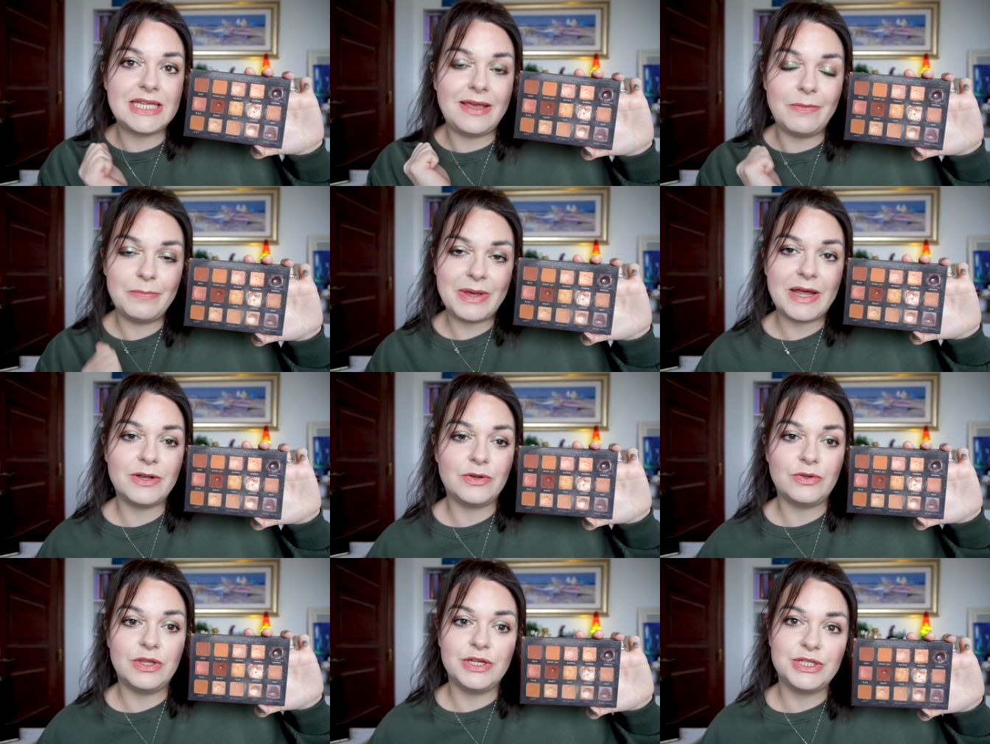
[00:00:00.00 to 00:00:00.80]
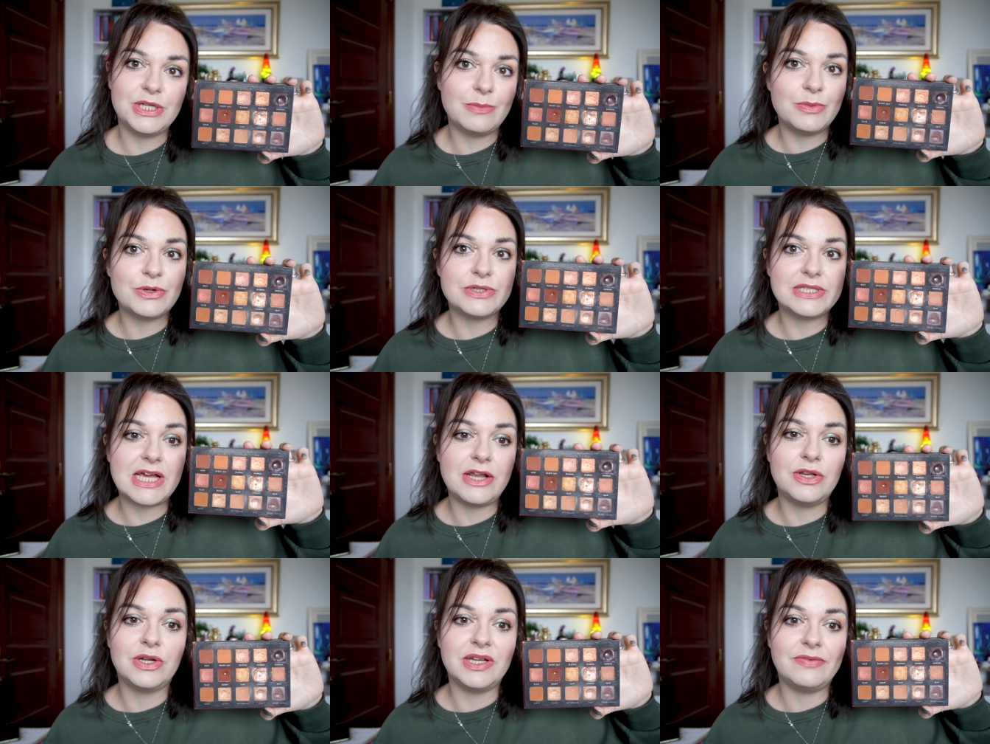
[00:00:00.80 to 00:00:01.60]
to hit pan on the shimmers
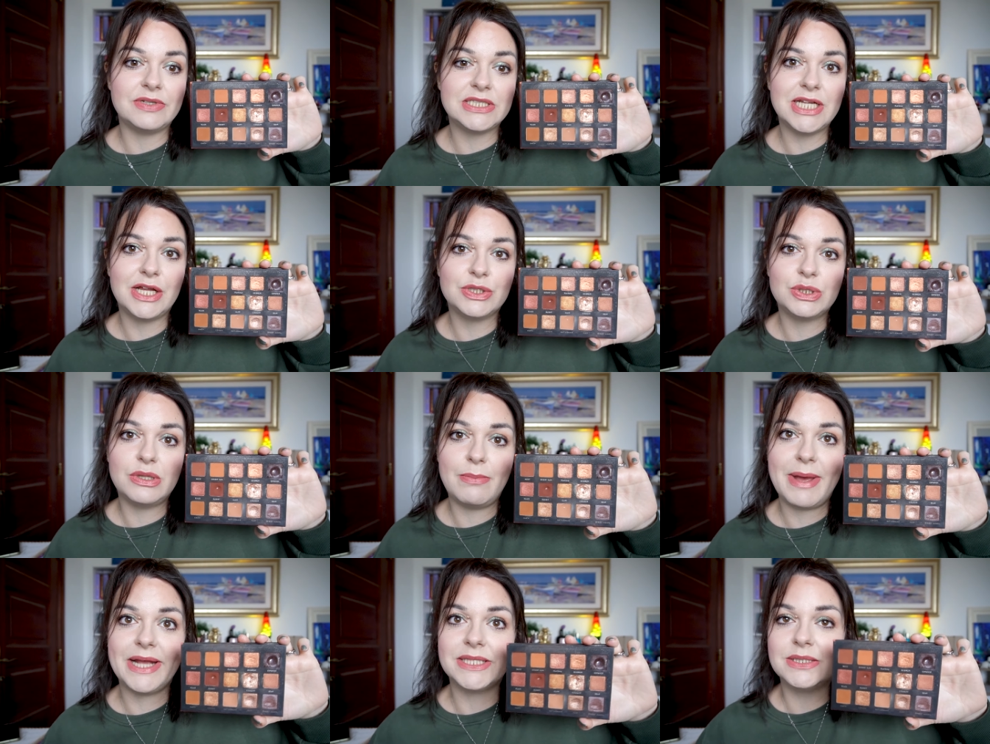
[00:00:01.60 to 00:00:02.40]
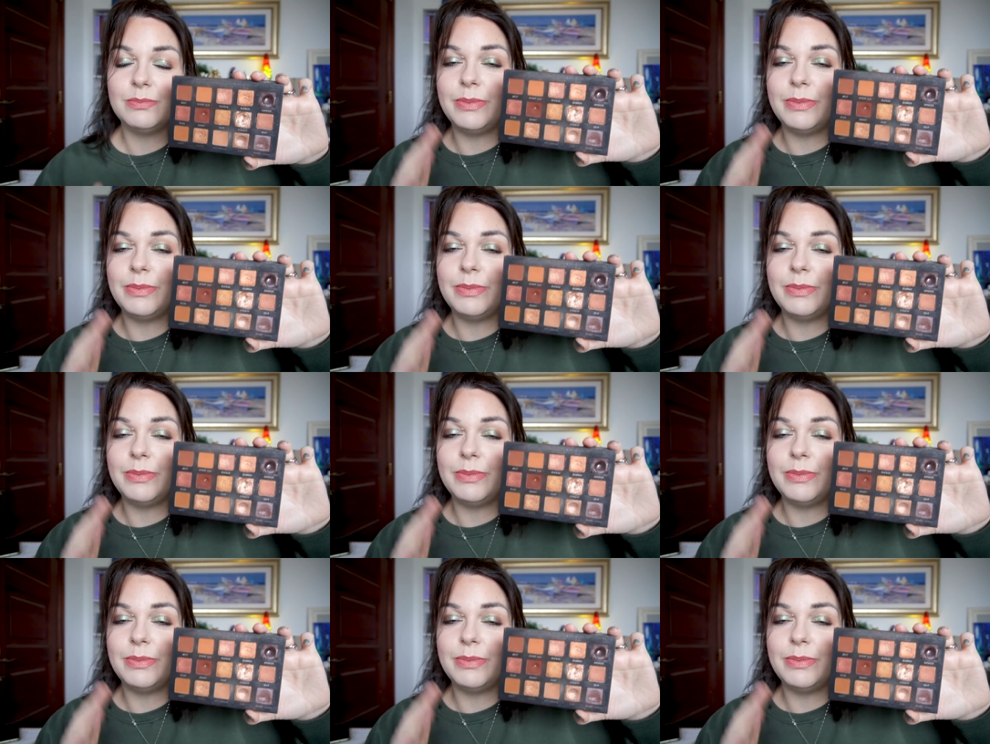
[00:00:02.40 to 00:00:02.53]
and not even touch the mattes,